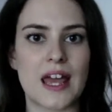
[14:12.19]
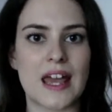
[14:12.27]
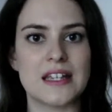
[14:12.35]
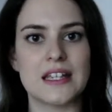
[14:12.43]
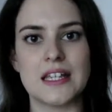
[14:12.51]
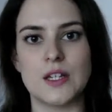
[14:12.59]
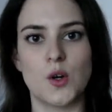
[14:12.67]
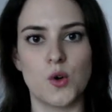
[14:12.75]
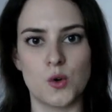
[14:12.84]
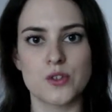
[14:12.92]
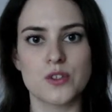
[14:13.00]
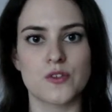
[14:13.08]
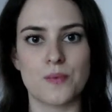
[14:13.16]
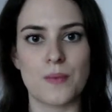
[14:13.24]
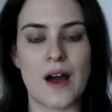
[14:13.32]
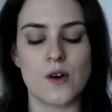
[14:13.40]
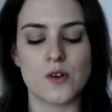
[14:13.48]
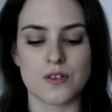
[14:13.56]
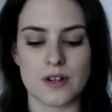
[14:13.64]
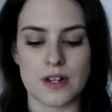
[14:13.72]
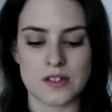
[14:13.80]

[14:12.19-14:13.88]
cakey or sort of powdery.